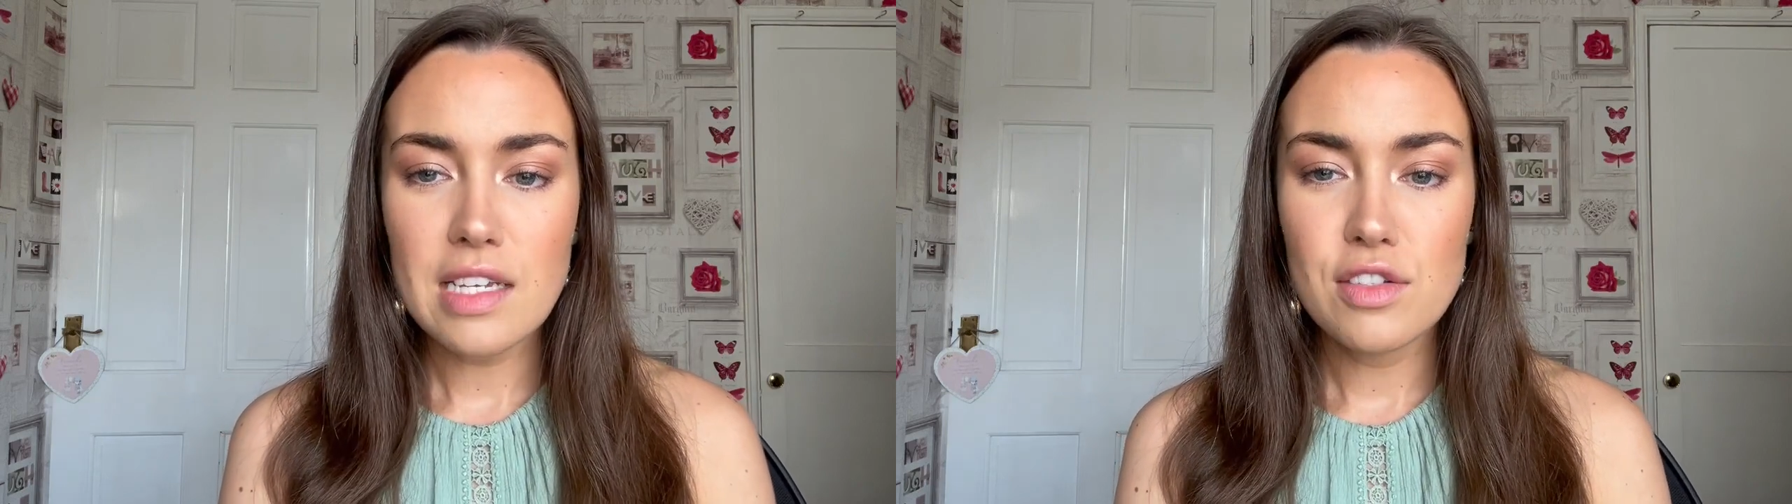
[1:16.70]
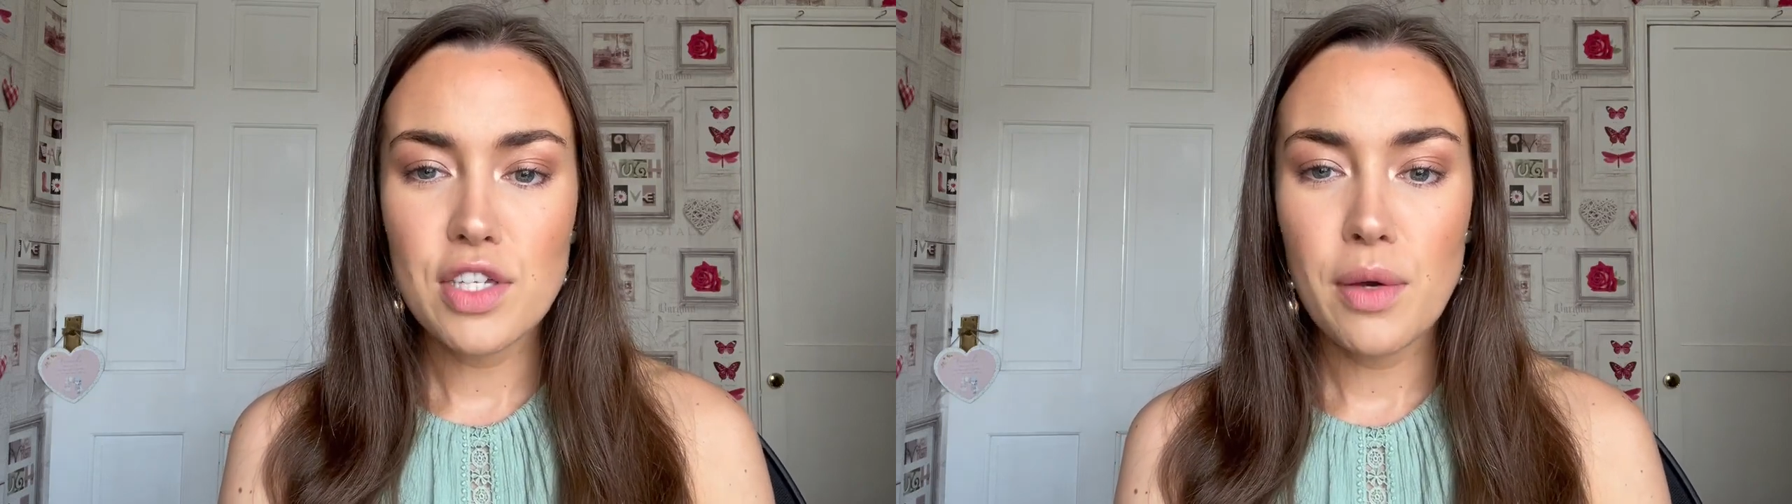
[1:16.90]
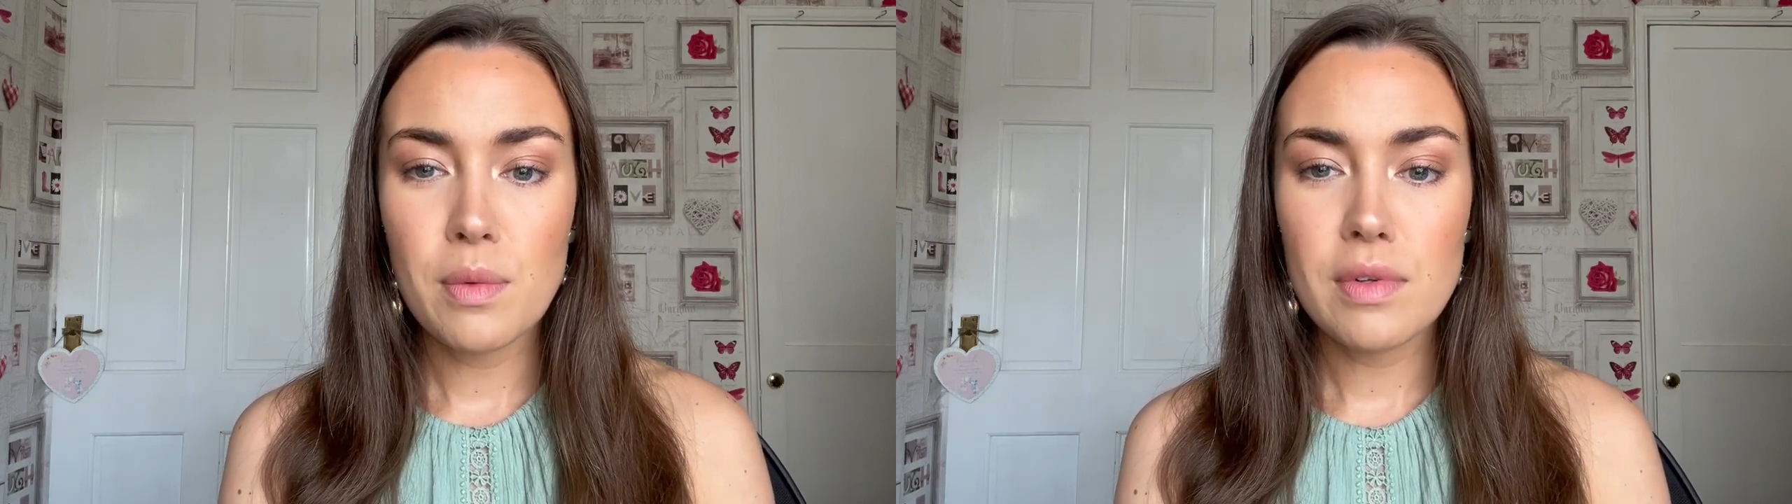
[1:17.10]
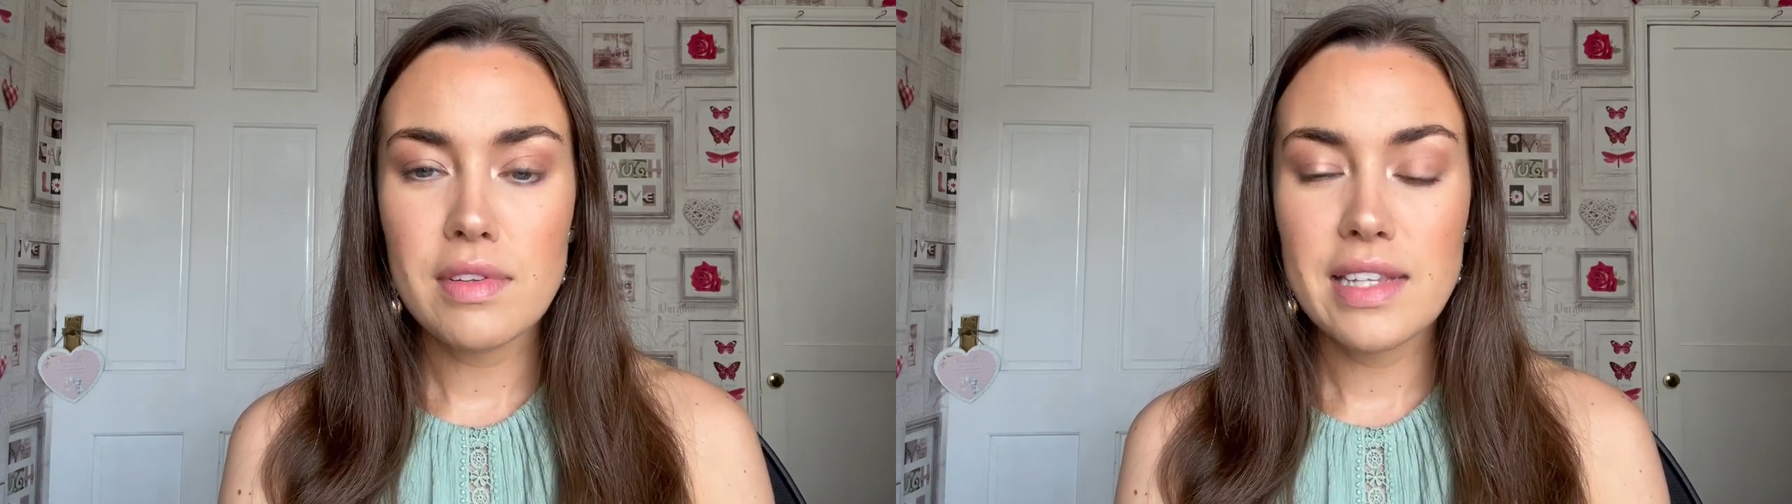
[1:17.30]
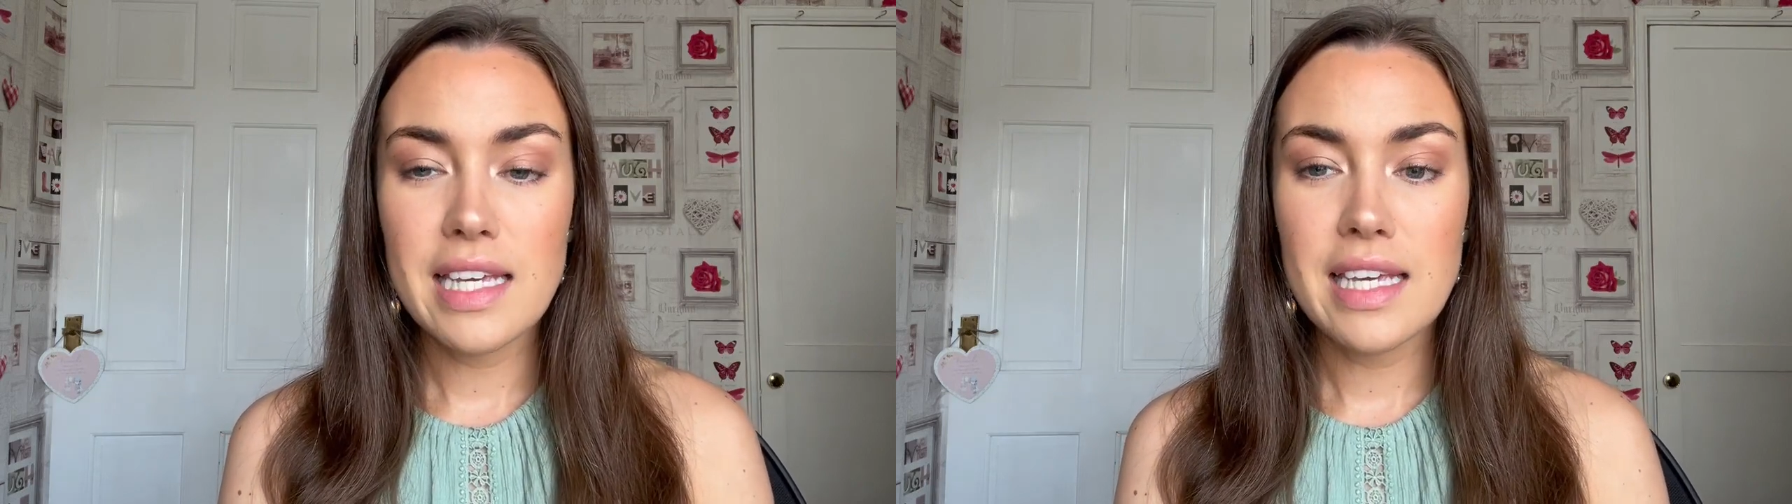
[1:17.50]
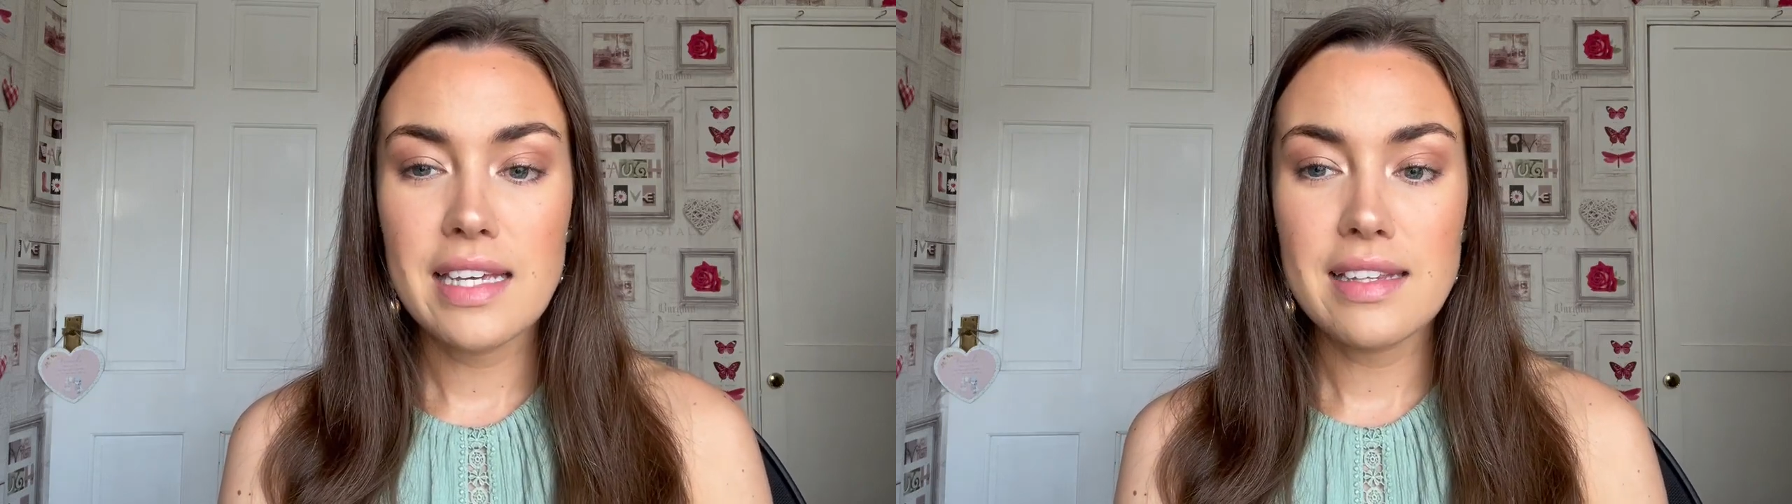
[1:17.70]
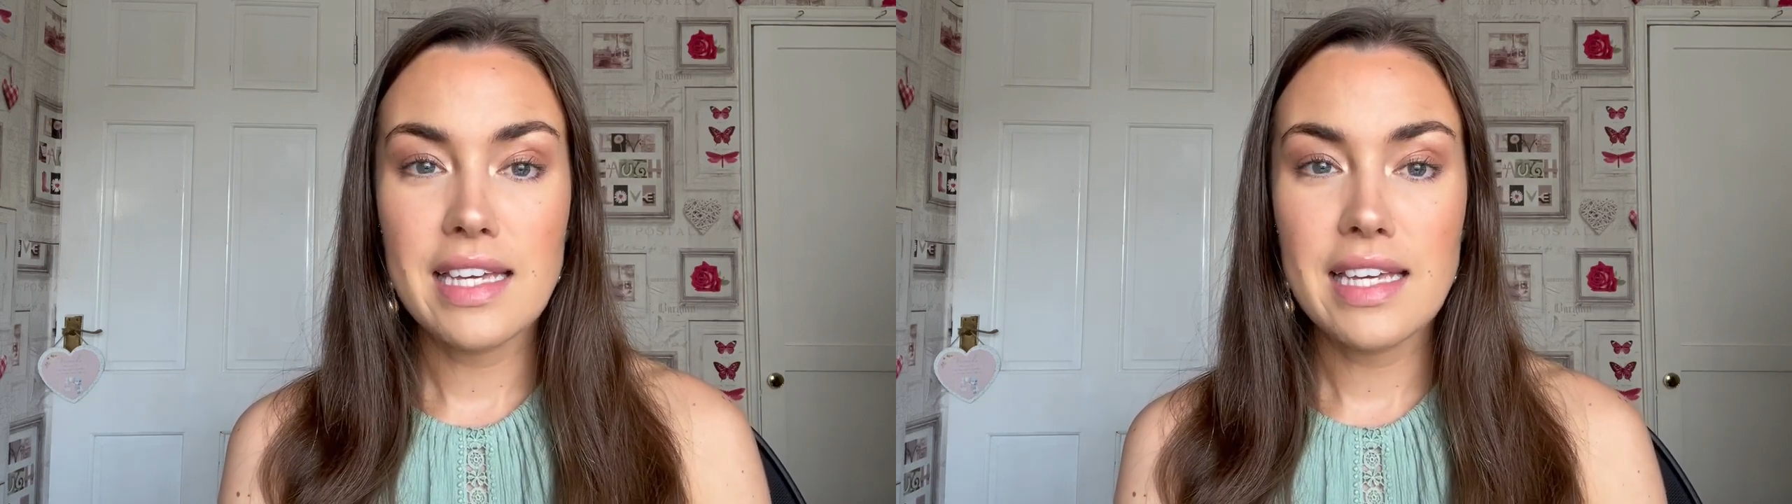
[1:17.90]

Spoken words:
So the